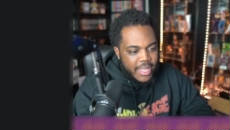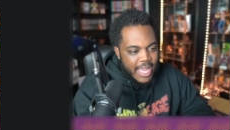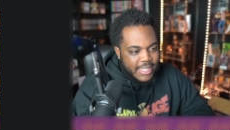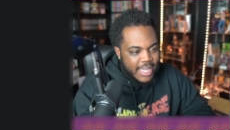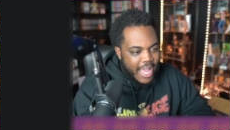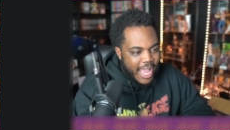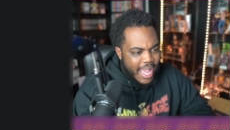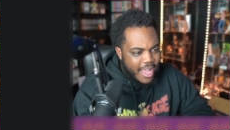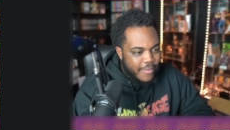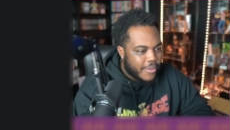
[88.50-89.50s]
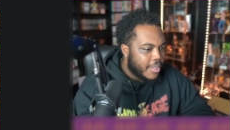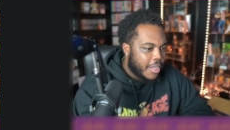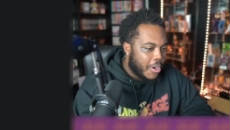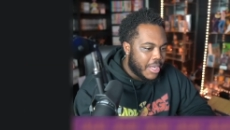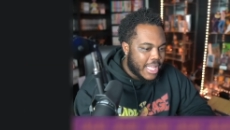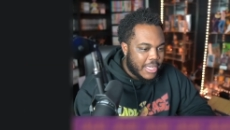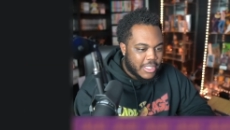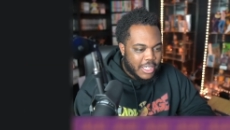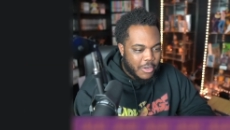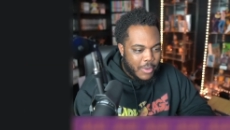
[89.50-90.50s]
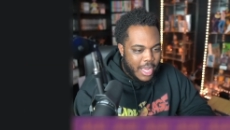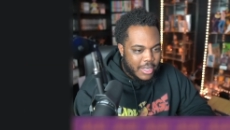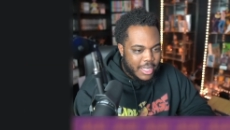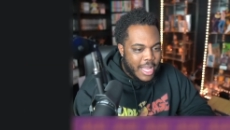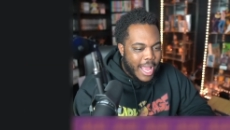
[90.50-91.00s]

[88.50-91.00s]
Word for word: can't say I have. All right, now he's looking around and